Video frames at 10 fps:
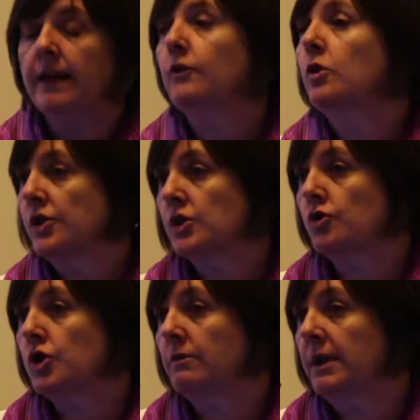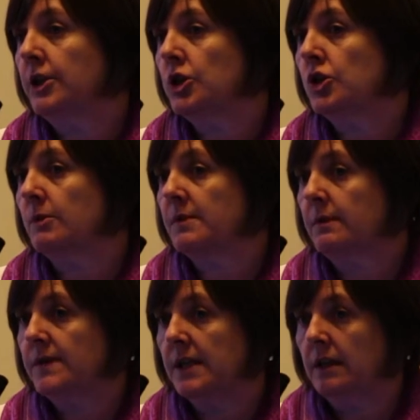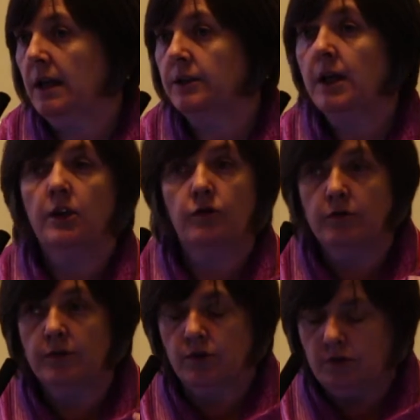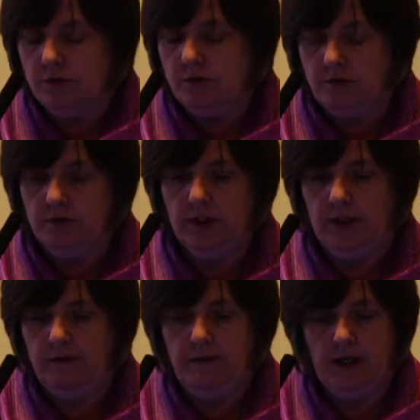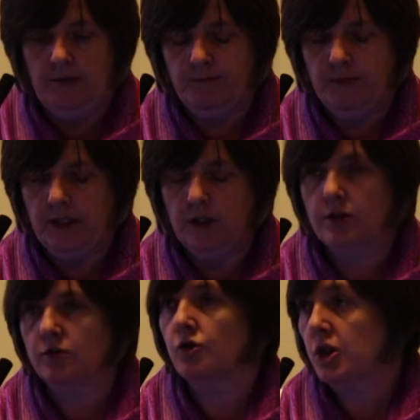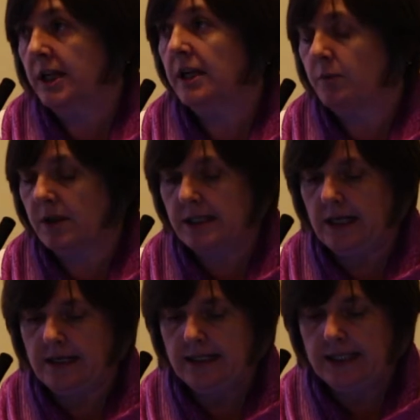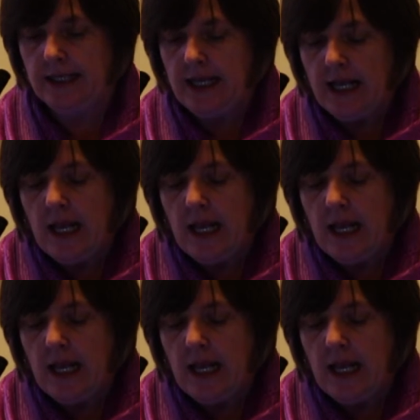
And of course, social relationships. We've seen that through the social network sites.